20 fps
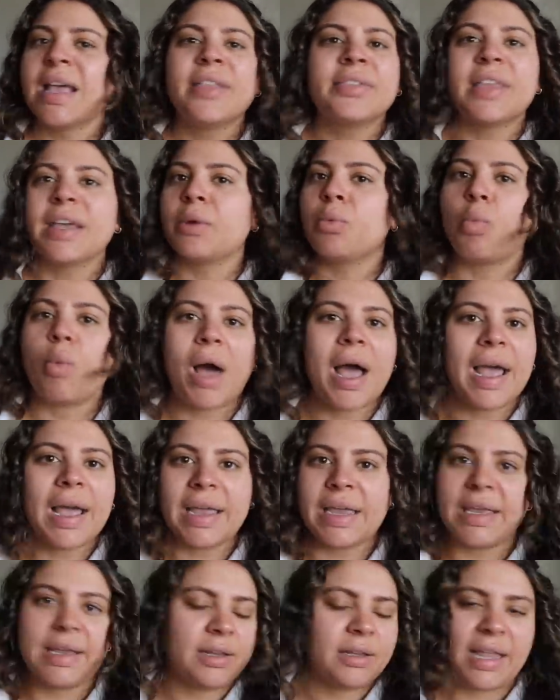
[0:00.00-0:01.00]
then
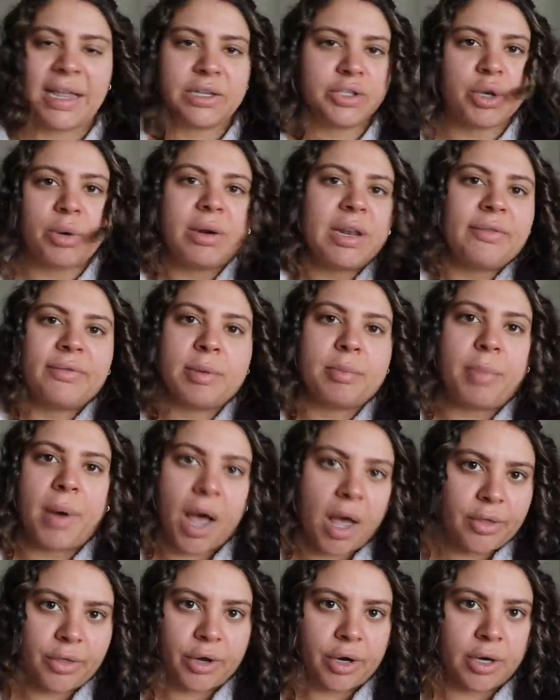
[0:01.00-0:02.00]
why, like, don't even
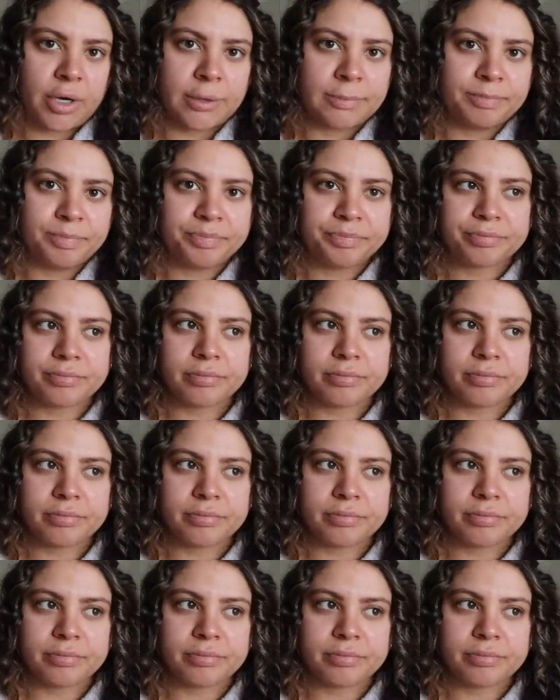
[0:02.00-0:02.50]
bother